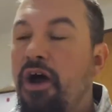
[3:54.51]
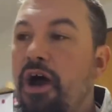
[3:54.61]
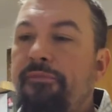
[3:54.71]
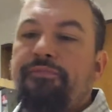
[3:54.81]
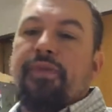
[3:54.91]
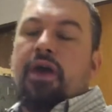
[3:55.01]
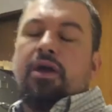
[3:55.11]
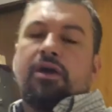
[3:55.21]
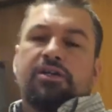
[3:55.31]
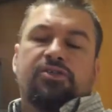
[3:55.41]
All right.
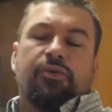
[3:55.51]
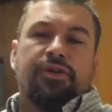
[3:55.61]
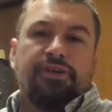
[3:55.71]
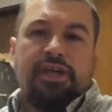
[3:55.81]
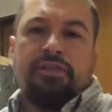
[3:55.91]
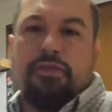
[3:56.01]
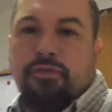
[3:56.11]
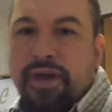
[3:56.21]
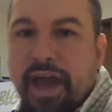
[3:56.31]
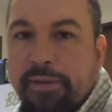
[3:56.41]
So we looked at the
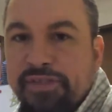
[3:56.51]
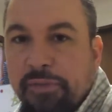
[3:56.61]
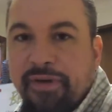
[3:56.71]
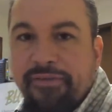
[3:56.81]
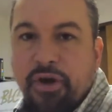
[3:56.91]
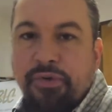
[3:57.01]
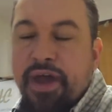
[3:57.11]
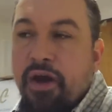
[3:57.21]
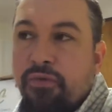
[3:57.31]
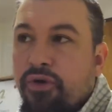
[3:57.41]
three apps on my phone.
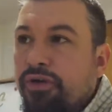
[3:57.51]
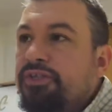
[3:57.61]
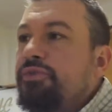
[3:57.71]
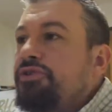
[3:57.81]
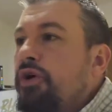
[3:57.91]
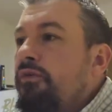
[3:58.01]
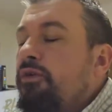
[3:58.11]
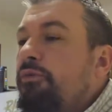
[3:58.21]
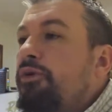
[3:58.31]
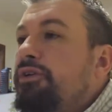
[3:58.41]
Now we're going to switch
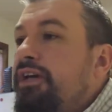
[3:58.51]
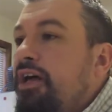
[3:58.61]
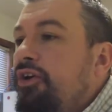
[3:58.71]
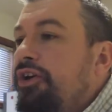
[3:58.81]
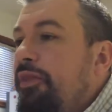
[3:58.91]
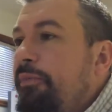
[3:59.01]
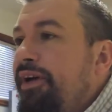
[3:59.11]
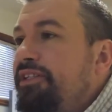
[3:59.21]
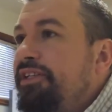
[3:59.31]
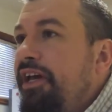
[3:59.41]
over and we're going to take a look at the
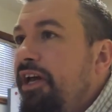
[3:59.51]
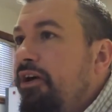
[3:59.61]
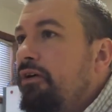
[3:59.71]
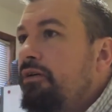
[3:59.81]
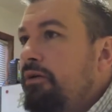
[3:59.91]
PC here.